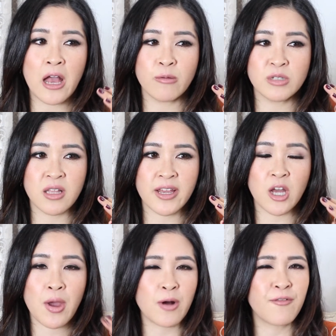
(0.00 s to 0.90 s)
it was like
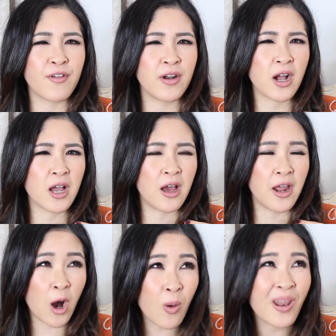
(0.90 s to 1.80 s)
going on for an, a, a,
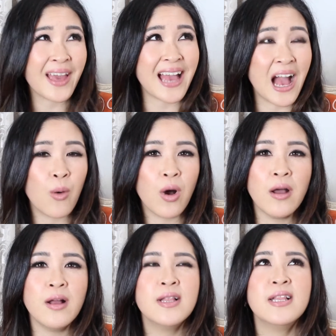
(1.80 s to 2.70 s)
whole like hour